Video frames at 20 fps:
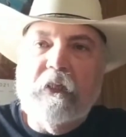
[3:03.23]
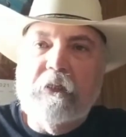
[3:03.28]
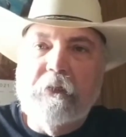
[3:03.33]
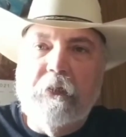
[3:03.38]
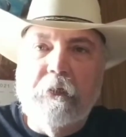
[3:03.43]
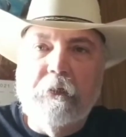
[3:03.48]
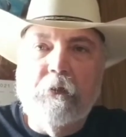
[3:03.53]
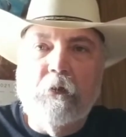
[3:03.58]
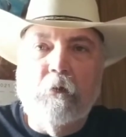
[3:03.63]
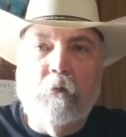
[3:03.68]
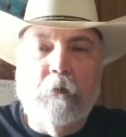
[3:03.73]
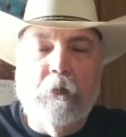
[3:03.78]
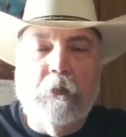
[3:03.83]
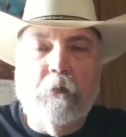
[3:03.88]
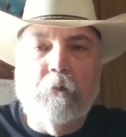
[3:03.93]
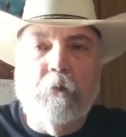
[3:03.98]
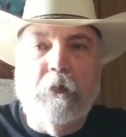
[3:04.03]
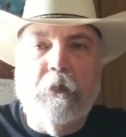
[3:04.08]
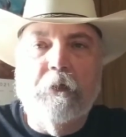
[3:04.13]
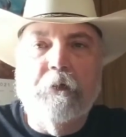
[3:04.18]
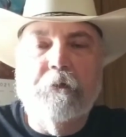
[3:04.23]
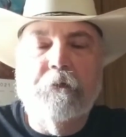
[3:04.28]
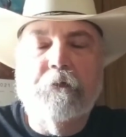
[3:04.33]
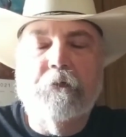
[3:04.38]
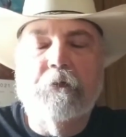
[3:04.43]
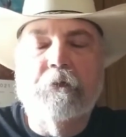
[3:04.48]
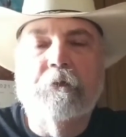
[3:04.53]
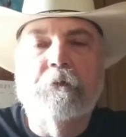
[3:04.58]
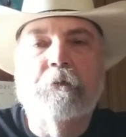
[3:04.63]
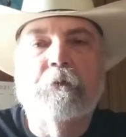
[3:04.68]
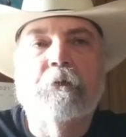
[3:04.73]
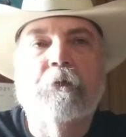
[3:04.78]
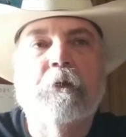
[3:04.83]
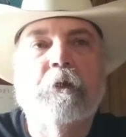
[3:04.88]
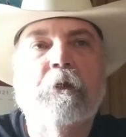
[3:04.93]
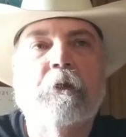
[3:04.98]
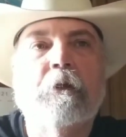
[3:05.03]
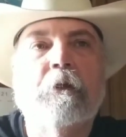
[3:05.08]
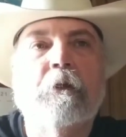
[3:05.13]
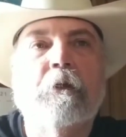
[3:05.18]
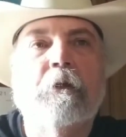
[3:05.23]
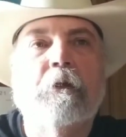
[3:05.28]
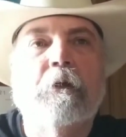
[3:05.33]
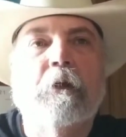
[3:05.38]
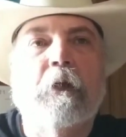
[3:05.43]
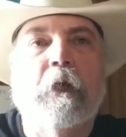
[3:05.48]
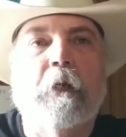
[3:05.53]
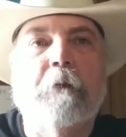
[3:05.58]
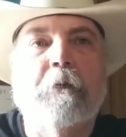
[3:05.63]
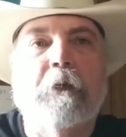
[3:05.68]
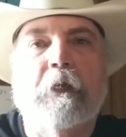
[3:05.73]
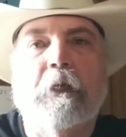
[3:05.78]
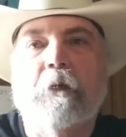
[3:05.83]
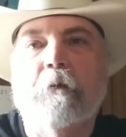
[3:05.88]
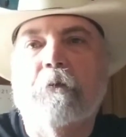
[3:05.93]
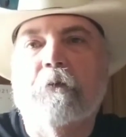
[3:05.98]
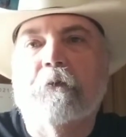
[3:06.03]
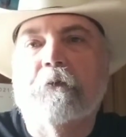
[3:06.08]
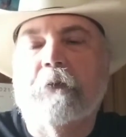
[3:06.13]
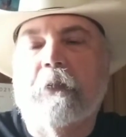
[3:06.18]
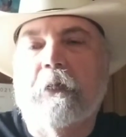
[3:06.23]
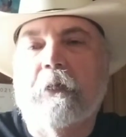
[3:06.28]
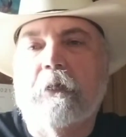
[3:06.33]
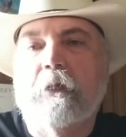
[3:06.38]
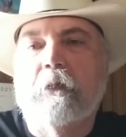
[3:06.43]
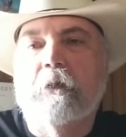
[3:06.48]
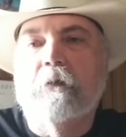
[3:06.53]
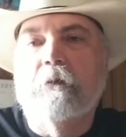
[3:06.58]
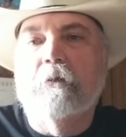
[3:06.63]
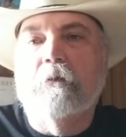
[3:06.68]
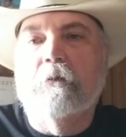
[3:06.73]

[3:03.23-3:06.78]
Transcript: Didn't know what it was I mean, it was like